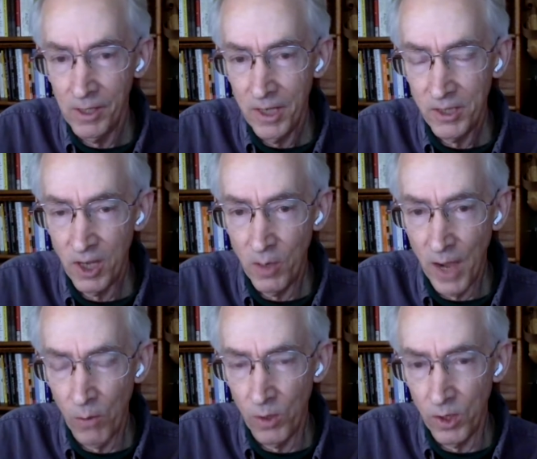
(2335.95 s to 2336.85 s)
set
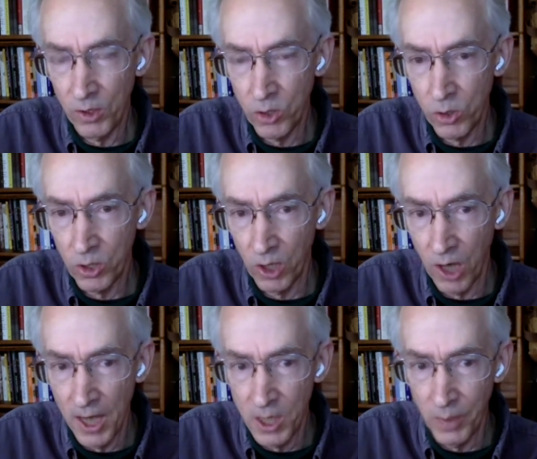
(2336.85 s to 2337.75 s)
about with their social
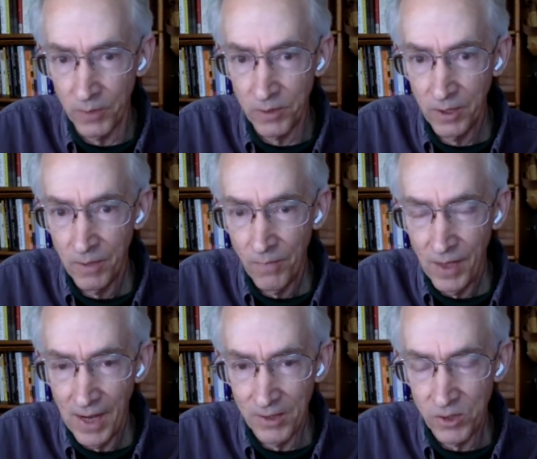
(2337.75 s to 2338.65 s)
arrangements
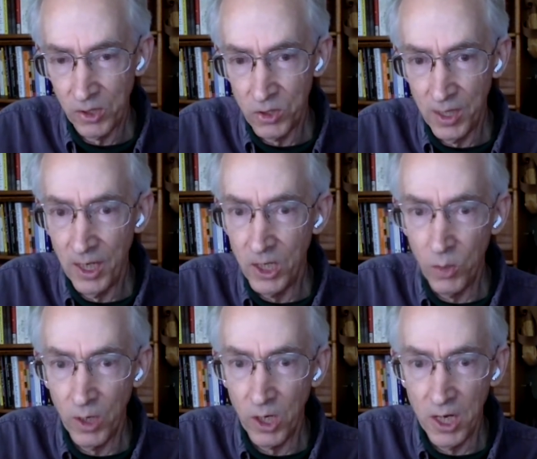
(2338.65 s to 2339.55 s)
and succeeded to
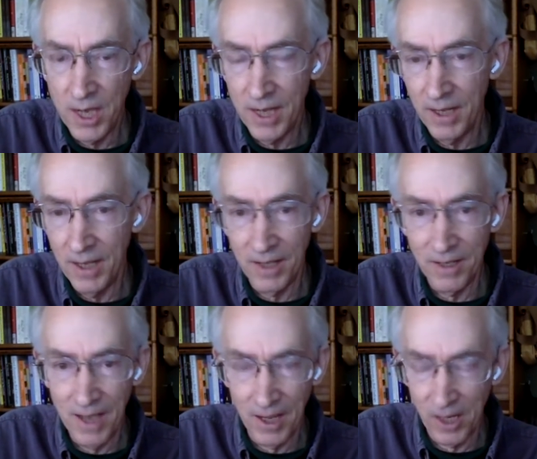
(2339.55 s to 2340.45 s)
a degree at, at,
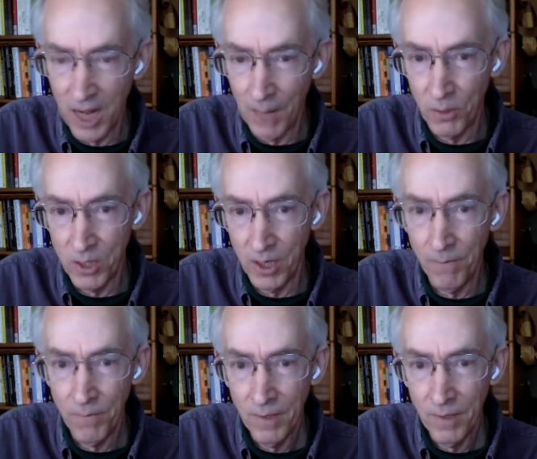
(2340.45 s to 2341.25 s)
at accomplishing